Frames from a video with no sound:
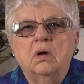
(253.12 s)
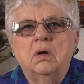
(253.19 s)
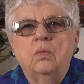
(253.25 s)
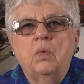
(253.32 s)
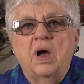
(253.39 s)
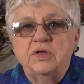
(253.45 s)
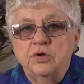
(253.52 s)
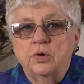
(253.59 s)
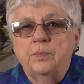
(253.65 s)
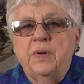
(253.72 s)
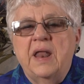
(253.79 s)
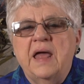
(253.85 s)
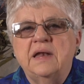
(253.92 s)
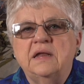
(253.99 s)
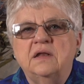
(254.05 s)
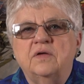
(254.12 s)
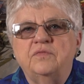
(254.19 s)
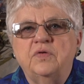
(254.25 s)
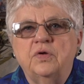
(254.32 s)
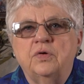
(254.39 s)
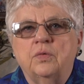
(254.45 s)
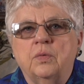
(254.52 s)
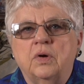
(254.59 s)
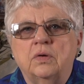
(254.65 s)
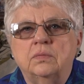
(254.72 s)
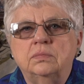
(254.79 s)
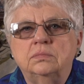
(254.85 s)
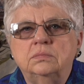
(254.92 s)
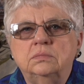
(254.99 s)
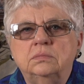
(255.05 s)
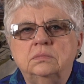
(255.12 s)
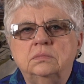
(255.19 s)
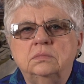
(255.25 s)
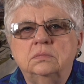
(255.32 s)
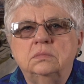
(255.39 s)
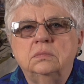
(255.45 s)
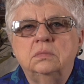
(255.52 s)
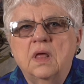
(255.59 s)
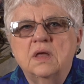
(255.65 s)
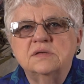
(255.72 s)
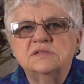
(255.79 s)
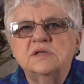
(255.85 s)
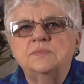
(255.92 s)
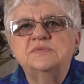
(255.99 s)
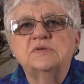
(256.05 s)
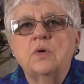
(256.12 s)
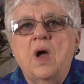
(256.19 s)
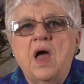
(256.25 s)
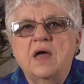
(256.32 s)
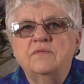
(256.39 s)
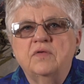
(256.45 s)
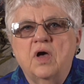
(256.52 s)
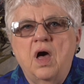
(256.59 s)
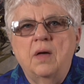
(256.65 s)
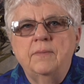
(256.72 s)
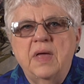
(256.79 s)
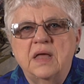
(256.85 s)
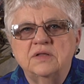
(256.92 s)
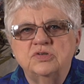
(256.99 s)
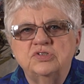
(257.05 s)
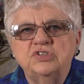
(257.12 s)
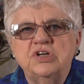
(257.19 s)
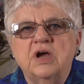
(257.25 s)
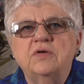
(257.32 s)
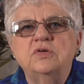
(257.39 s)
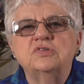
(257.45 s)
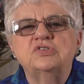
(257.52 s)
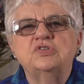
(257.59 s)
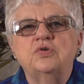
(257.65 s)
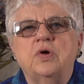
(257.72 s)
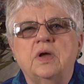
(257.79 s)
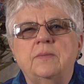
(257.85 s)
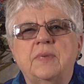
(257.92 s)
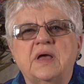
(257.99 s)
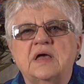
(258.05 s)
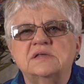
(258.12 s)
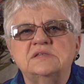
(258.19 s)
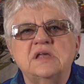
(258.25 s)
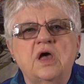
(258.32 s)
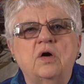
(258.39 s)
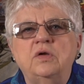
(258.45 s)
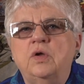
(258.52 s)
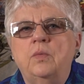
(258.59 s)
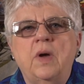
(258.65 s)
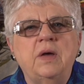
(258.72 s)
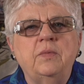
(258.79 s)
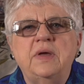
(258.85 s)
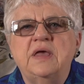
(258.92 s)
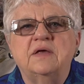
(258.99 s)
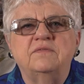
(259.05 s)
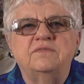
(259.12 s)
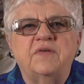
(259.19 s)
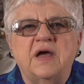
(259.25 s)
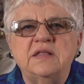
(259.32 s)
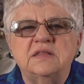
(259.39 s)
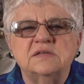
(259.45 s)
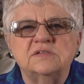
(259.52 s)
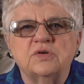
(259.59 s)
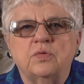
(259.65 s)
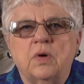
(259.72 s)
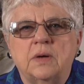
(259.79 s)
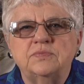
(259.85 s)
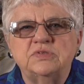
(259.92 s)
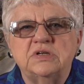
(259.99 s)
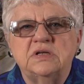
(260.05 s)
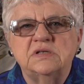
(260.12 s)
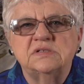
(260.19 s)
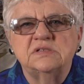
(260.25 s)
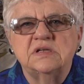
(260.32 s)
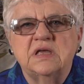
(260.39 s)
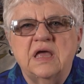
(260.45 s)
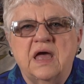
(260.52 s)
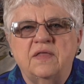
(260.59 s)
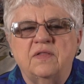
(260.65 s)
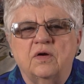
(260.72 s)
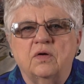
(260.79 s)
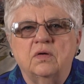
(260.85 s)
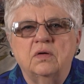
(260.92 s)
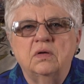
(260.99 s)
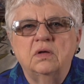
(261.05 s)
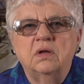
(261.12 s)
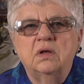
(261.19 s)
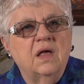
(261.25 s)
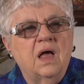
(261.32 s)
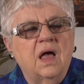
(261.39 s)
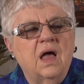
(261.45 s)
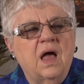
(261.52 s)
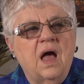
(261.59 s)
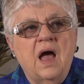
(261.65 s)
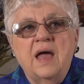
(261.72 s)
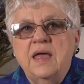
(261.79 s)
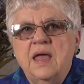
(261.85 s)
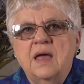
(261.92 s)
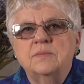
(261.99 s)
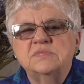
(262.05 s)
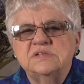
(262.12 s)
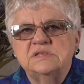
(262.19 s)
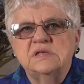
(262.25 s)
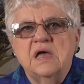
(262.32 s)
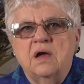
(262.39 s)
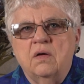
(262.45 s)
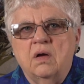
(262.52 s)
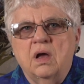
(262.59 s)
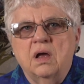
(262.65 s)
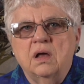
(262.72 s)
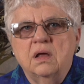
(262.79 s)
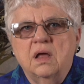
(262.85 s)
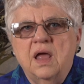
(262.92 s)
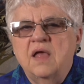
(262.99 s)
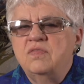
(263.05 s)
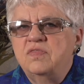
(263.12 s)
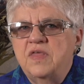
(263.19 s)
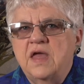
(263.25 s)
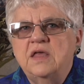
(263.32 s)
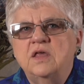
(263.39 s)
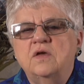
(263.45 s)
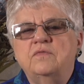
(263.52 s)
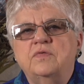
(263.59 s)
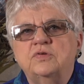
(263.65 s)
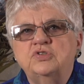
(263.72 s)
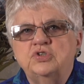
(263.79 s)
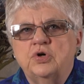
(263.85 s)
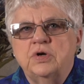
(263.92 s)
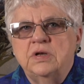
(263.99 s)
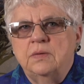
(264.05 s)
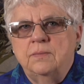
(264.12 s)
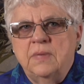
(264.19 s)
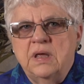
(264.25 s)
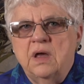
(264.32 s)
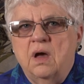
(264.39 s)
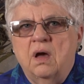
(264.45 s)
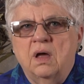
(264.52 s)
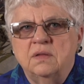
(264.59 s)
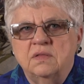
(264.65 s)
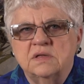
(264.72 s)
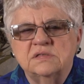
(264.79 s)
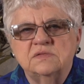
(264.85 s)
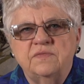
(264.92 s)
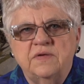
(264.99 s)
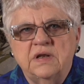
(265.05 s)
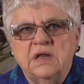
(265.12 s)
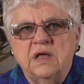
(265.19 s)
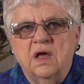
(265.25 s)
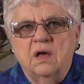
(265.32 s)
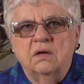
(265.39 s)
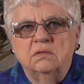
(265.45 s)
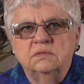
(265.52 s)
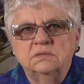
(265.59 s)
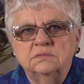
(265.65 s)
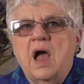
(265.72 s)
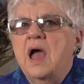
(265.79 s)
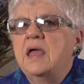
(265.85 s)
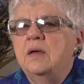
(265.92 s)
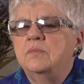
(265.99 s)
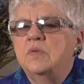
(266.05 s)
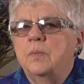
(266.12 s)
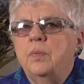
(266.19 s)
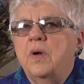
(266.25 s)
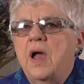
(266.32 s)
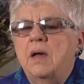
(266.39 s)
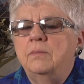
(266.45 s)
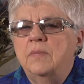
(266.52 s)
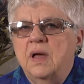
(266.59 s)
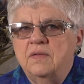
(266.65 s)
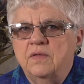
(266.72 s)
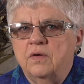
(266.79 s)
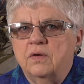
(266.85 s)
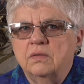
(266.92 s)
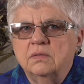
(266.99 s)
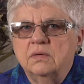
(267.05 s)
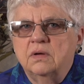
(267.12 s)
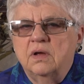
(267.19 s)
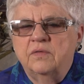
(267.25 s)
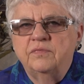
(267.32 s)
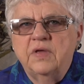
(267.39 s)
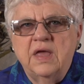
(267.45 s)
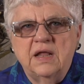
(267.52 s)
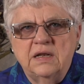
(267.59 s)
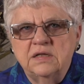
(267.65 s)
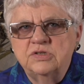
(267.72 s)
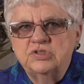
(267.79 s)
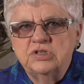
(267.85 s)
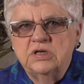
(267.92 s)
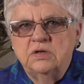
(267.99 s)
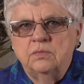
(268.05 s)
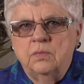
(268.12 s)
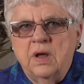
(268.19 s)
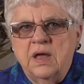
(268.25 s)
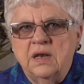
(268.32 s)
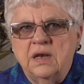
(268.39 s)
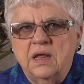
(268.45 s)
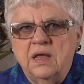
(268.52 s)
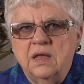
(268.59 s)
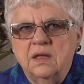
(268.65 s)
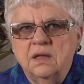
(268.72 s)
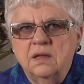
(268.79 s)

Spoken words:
while you're planning a funeral. Subscribe, comment, share your story, because the only way we can fight this corruption is together. I am Sara, and thank you for joining me on this video. I am the proud mother of Kenley Gene Raney,